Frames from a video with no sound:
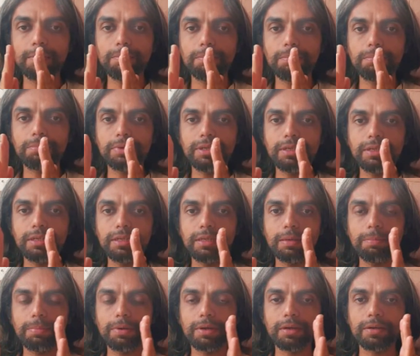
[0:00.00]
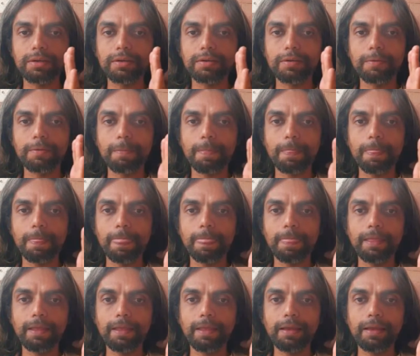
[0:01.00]
and bring it apart
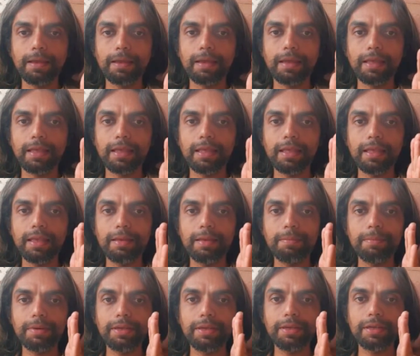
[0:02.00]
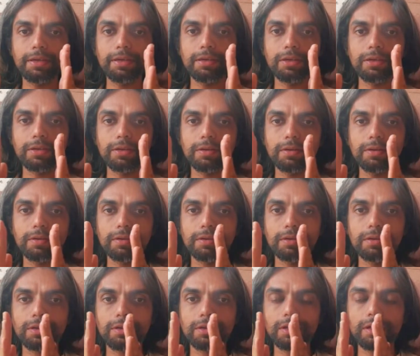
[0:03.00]
and bring it
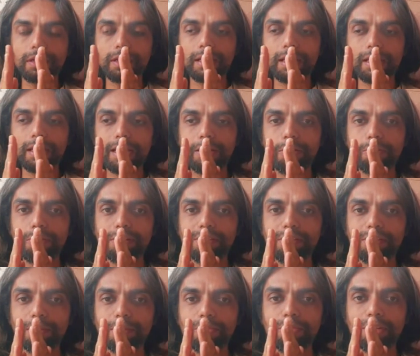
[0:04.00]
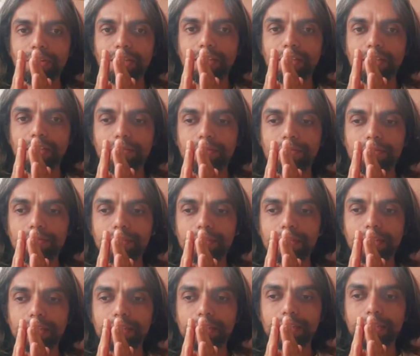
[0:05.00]
near, and do it some
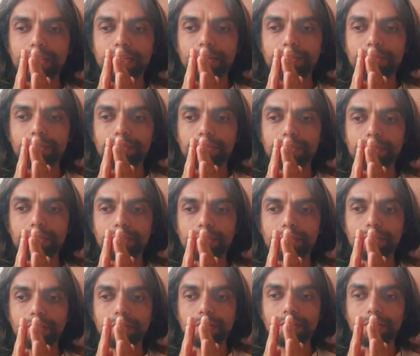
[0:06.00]
20-30 times